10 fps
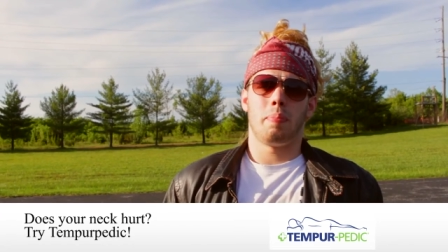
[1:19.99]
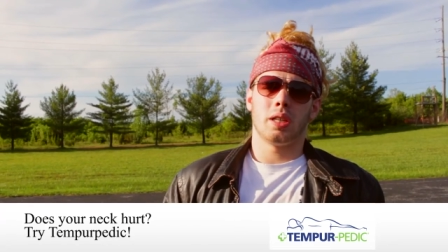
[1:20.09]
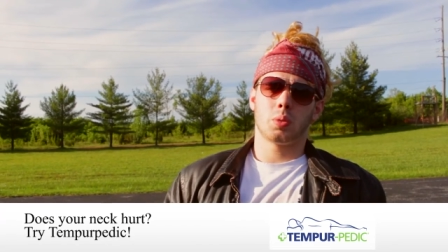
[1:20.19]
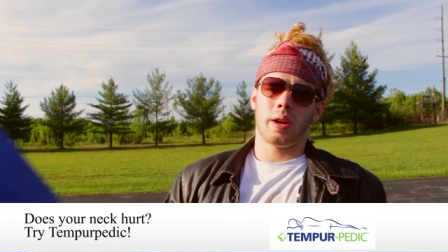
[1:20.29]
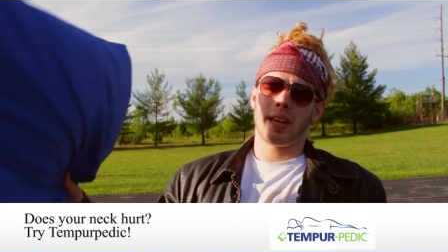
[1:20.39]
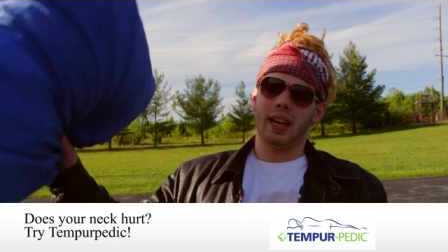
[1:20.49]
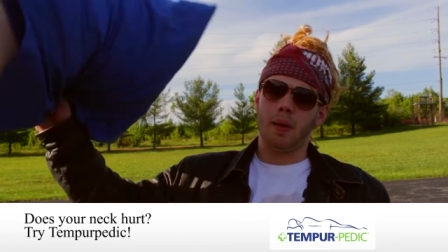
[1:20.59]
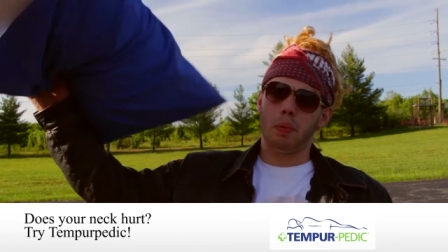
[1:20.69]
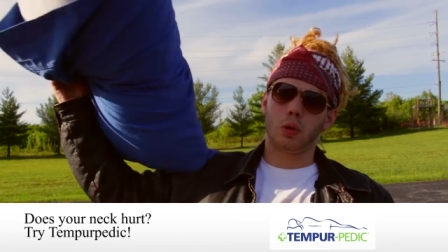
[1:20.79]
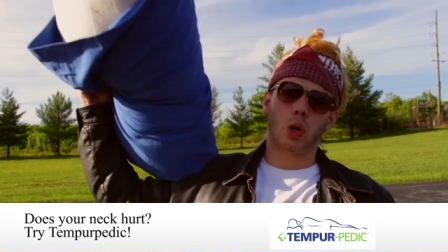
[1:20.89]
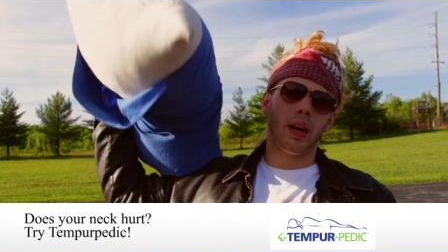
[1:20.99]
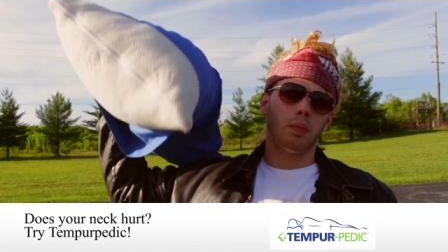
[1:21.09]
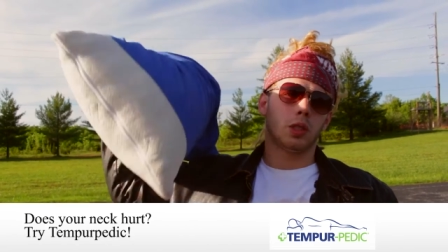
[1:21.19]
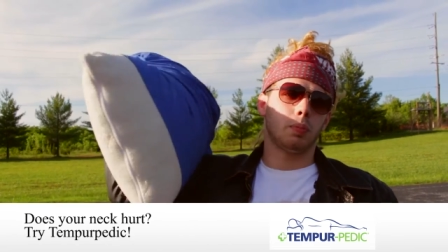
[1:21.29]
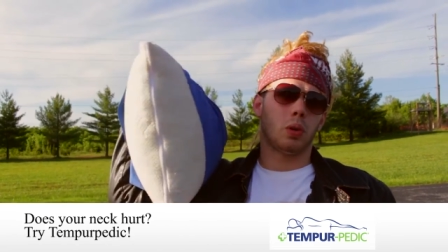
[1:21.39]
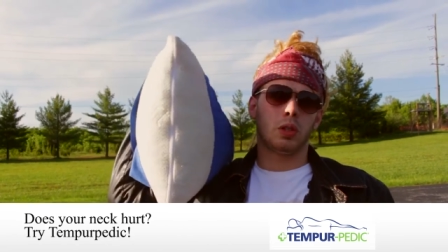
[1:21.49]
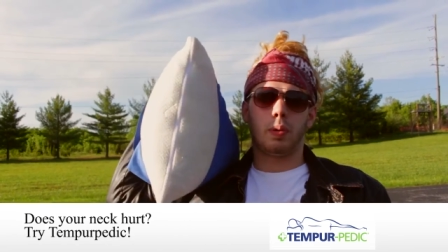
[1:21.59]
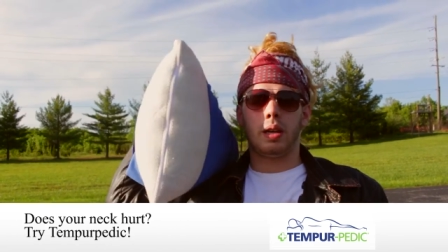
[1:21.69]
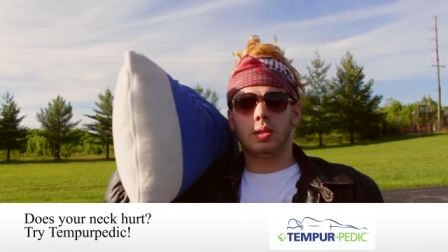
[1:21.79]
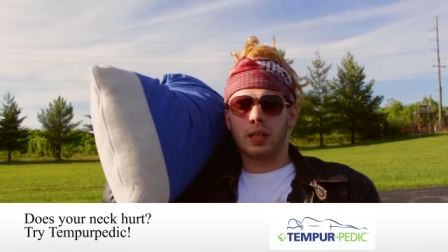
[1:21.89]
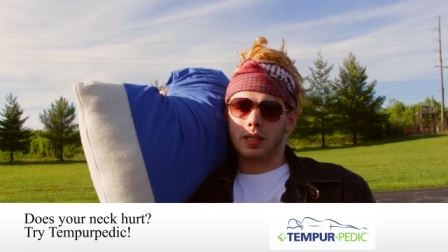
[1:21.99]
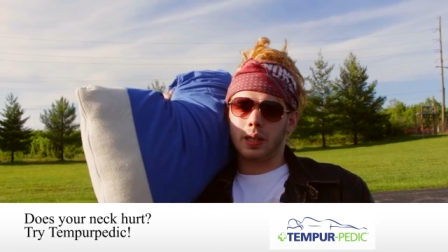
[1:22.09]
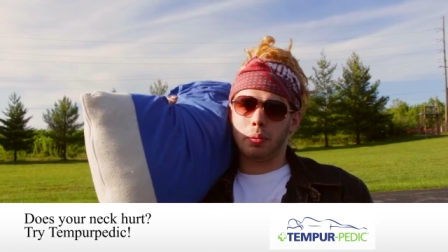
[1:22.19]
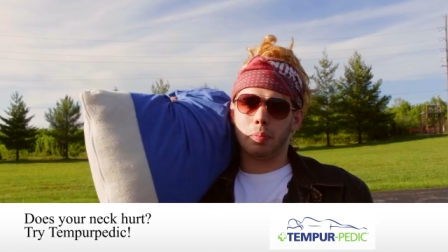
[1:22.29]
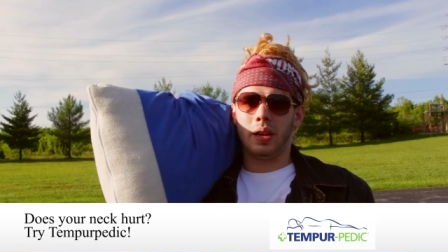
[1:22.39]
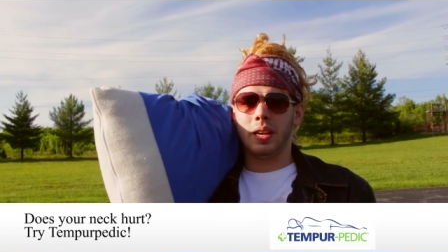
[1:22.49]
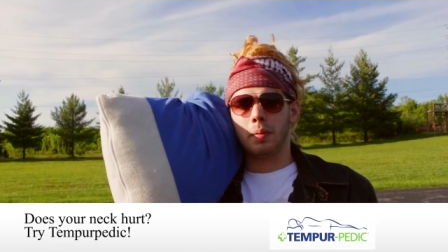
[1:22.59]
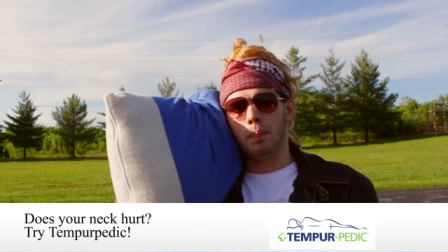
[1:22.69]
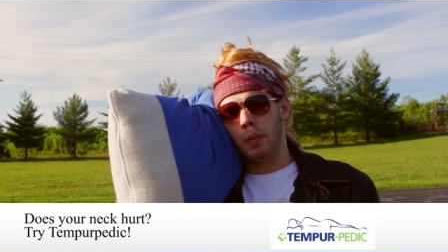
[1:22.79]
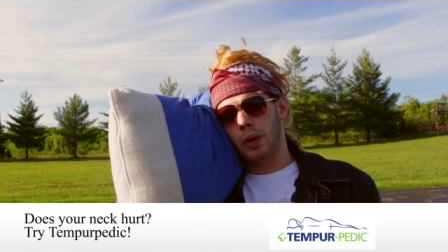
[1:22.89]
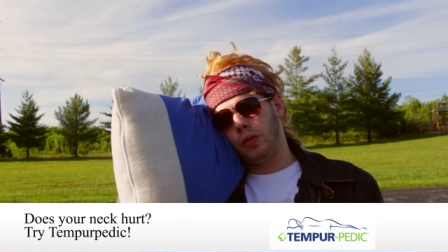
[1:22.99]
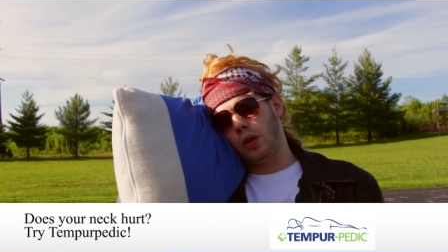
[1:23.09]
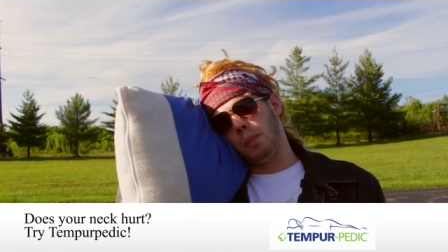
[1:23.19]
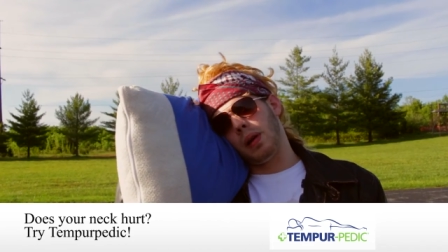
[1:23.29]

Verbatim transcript: Best way to get ample cranium support is by using a Tempur-Pedic memory foam